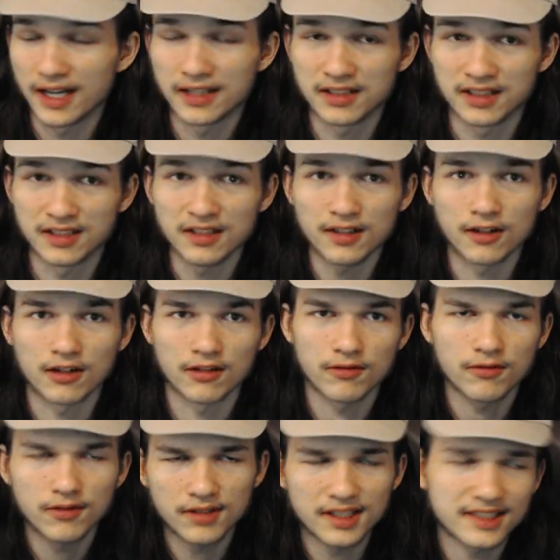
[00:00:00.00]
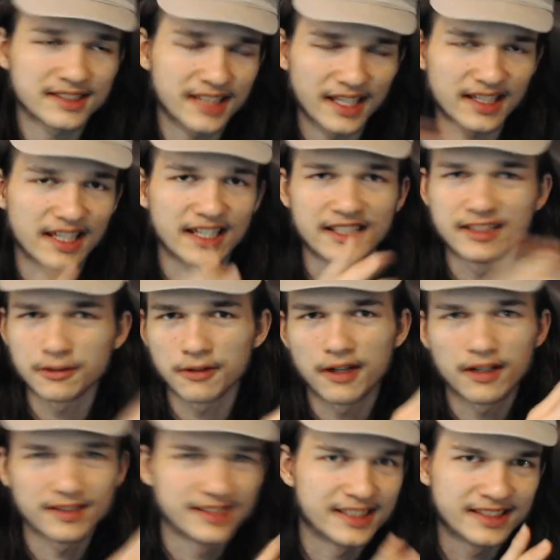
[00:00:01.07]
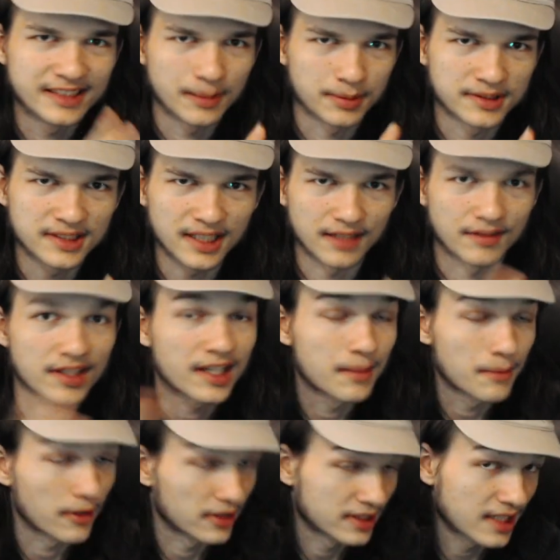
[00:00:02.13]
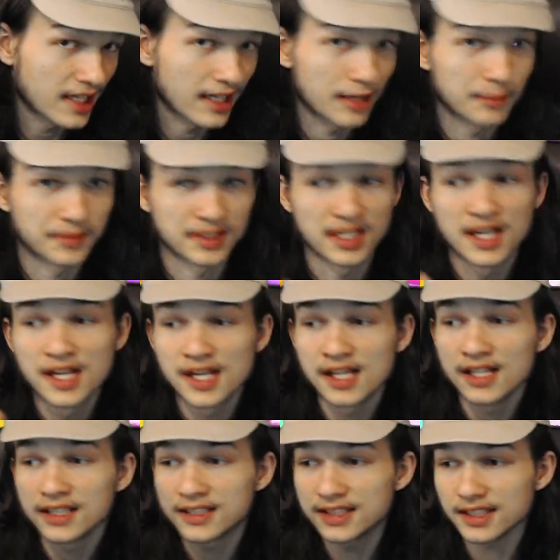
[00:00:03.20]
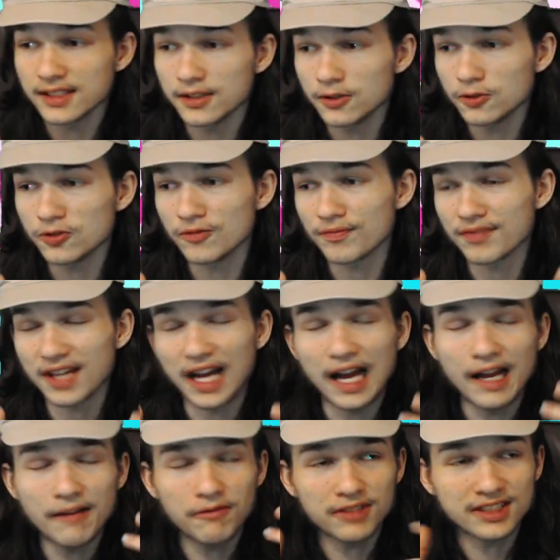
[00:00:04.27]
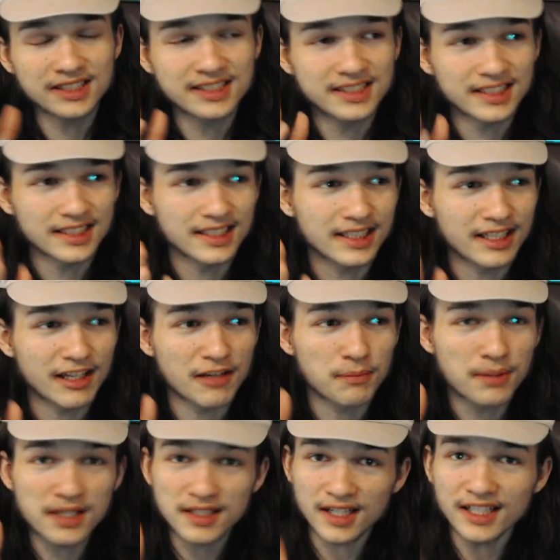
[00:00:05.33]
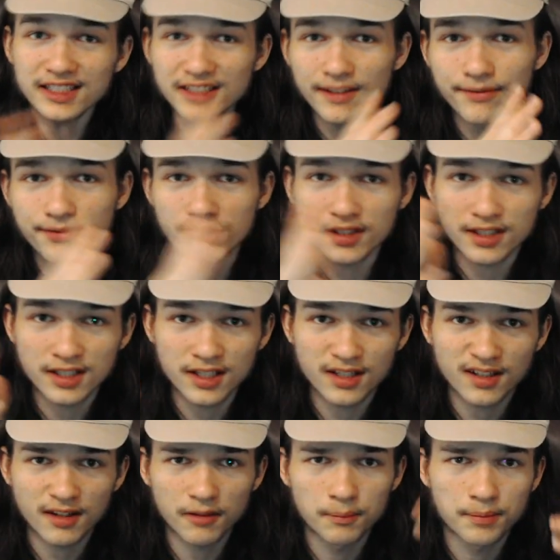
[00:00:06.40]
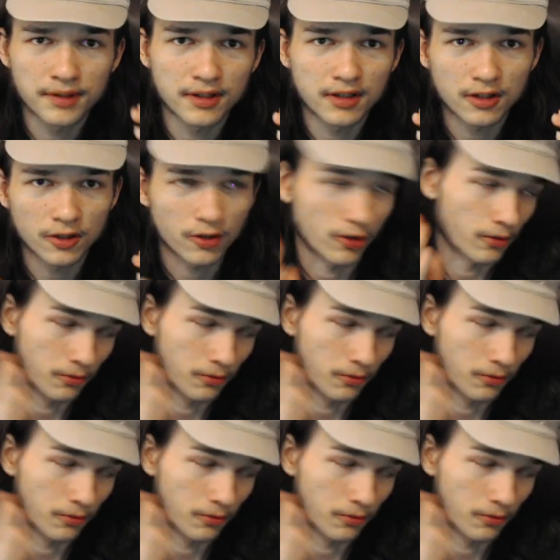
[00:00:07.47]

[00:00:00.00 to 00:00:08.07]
at all. When I say that, it's around 60% in most games. So I would say it'd be nice if the computer or